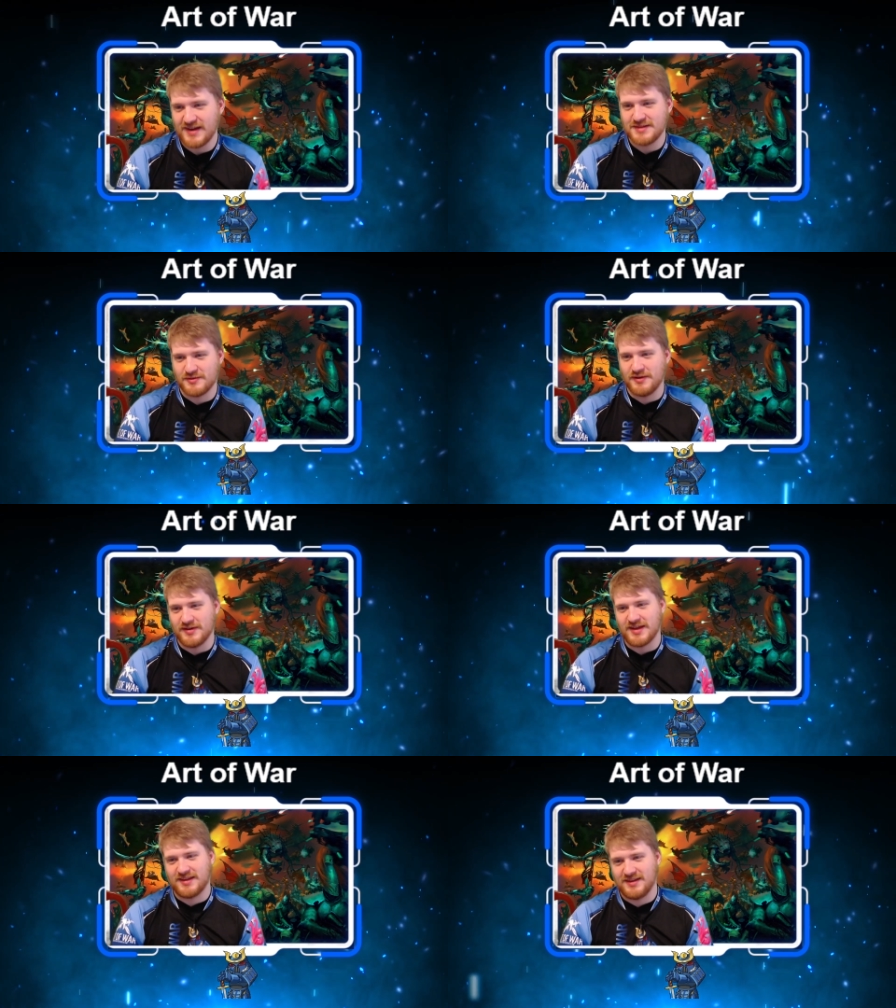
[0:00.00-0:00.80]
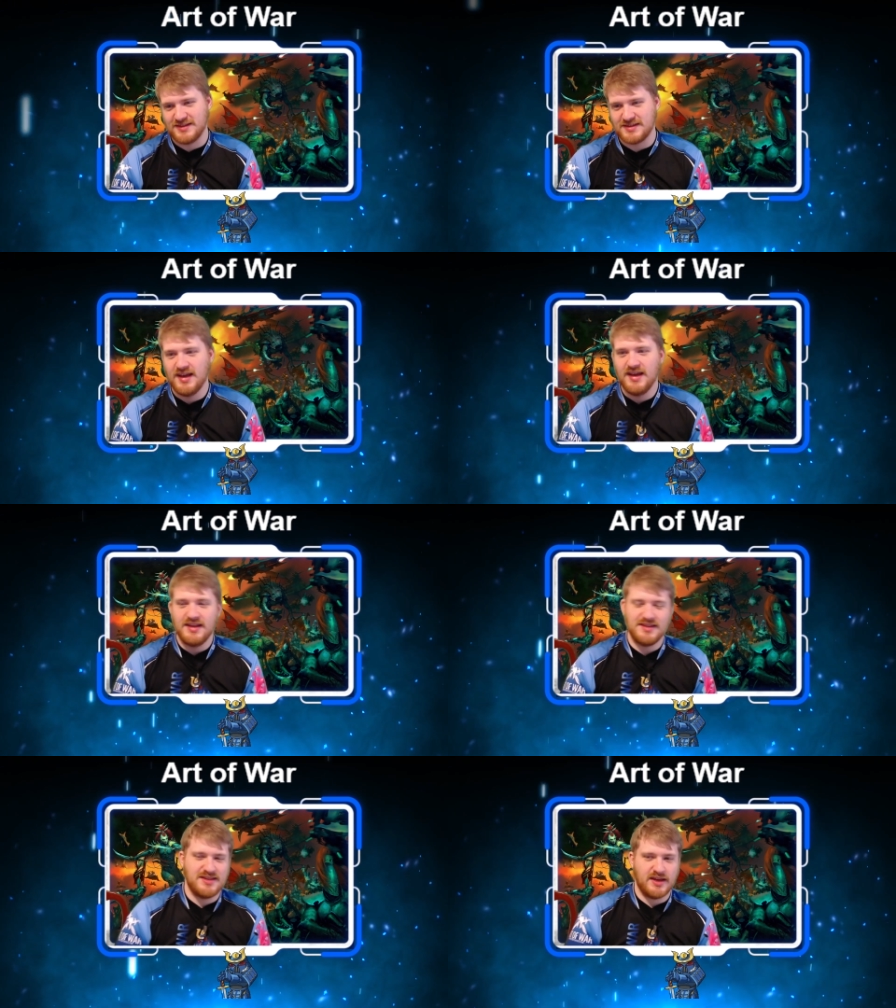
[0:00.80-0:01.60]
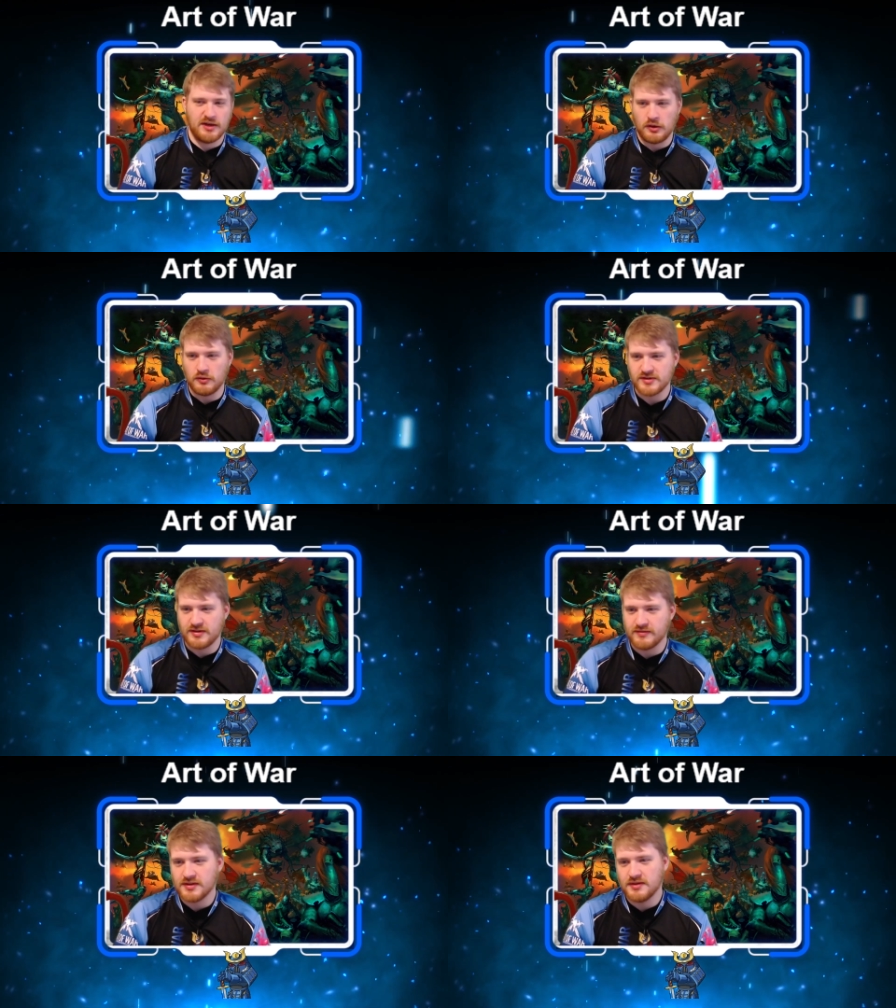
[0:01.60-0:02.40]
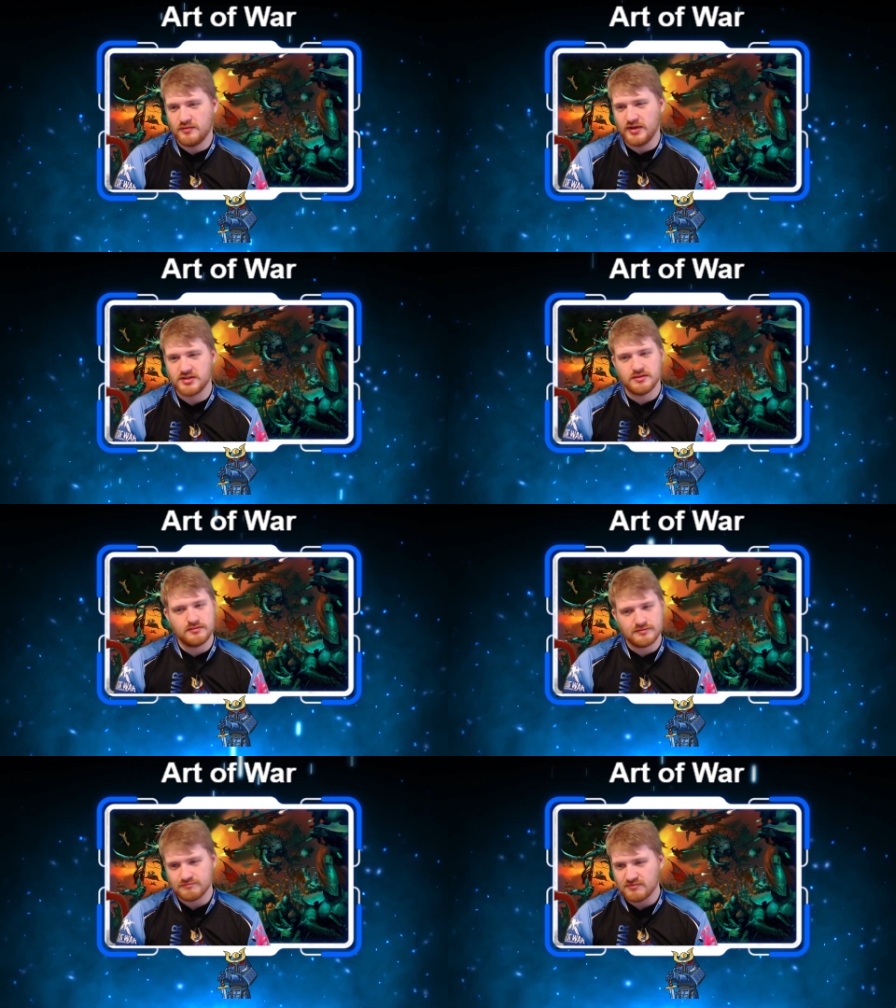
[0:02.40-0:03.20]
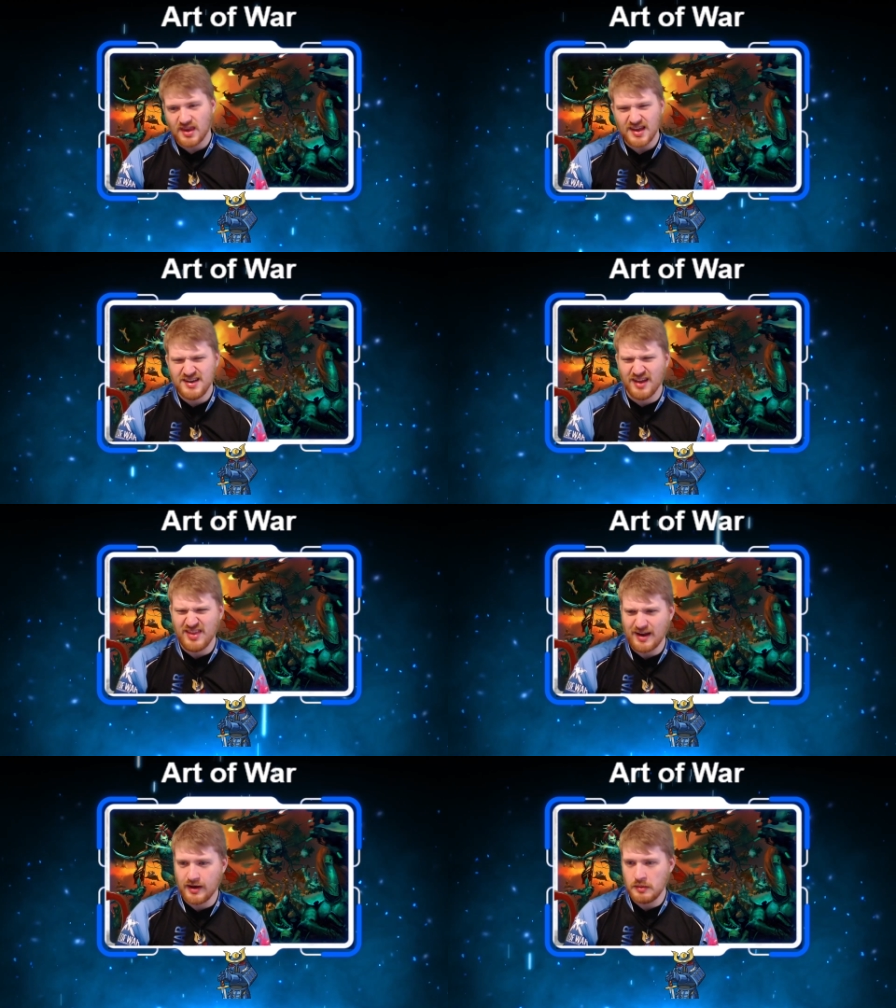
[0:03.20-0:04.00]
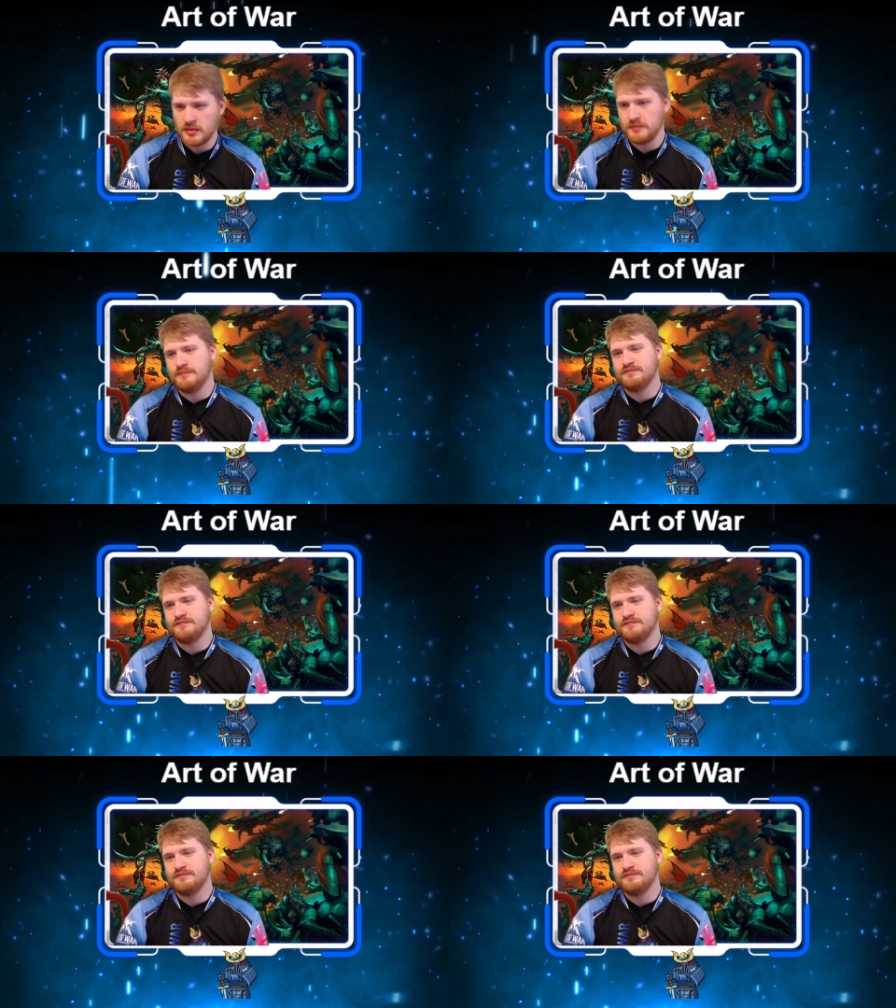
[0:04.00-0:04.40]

It's pretty ridiculous. Unless they can ignore Zindel, which not that common.